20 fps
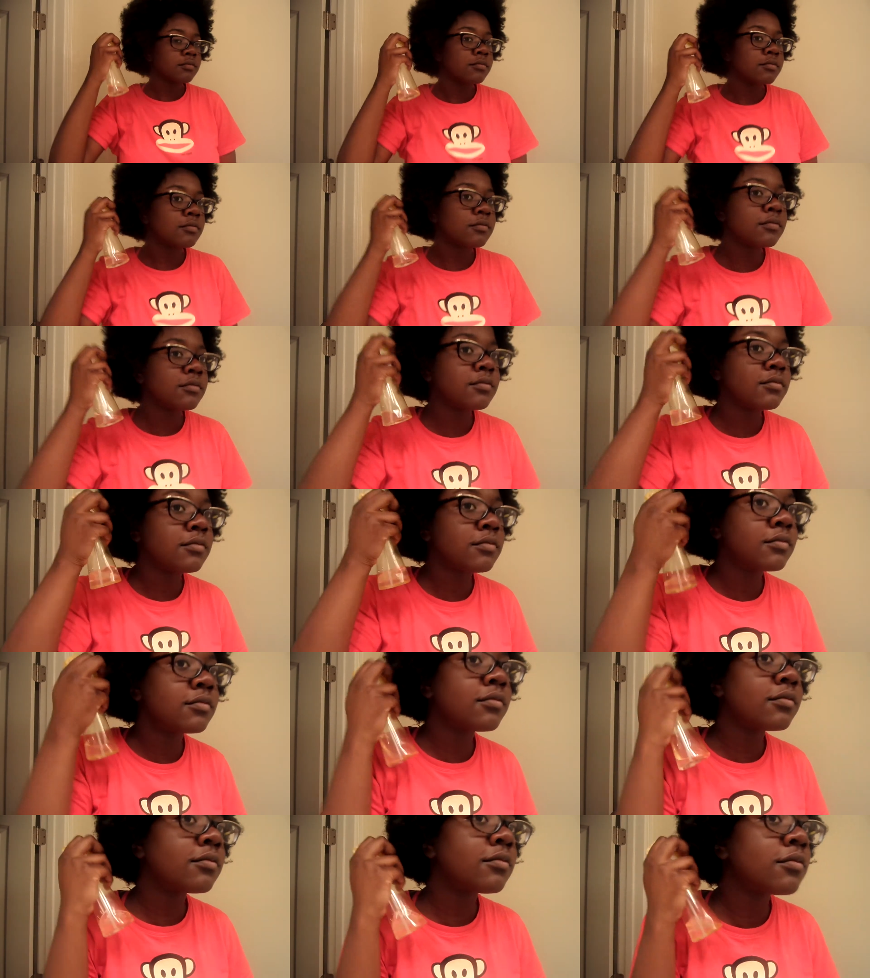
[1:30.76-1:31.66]

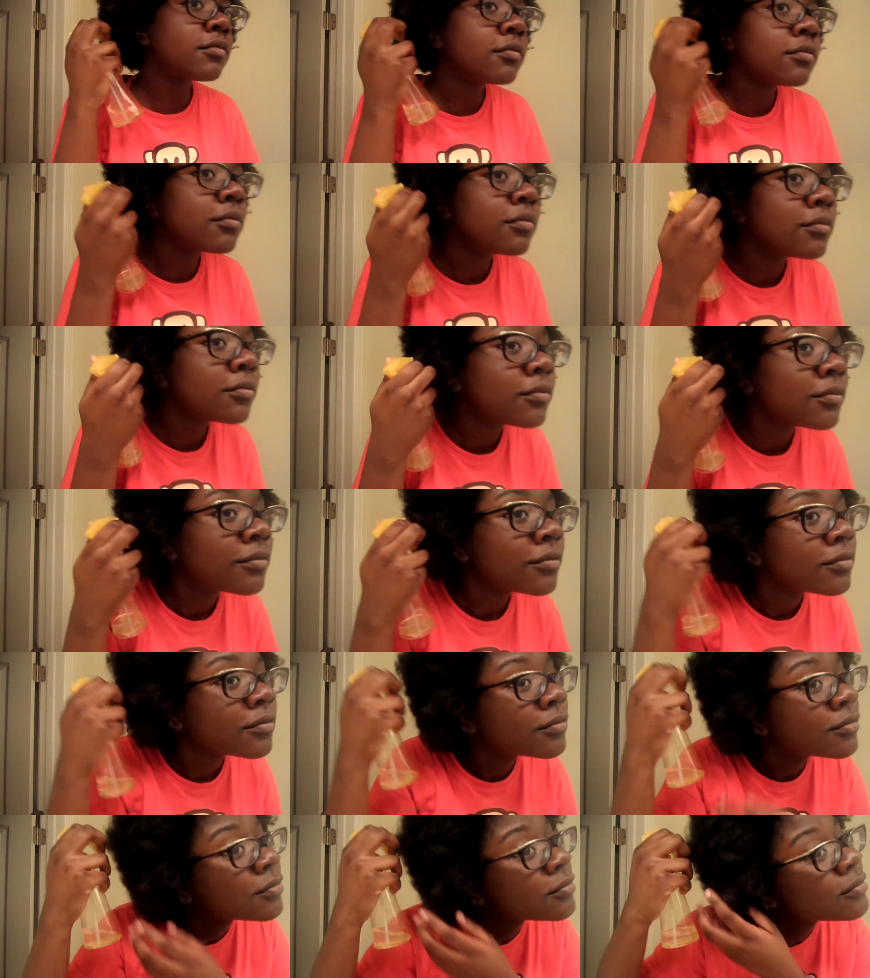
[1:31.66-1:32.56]

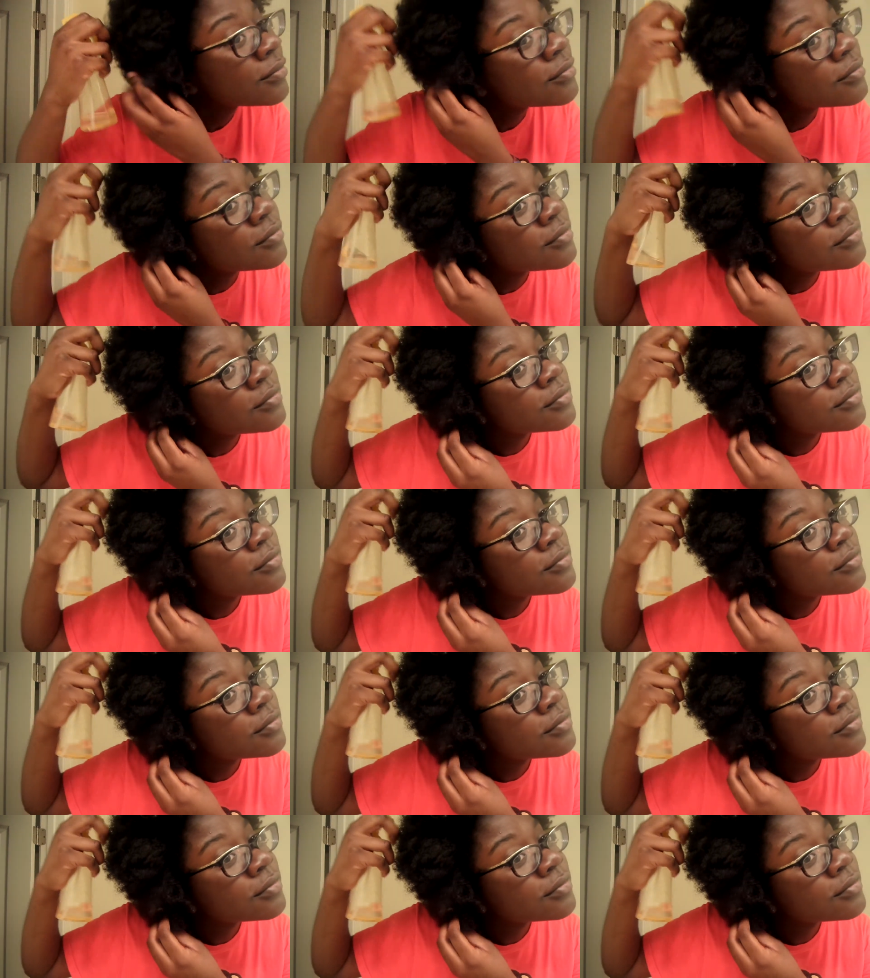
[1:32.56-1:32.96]
Nothing is said.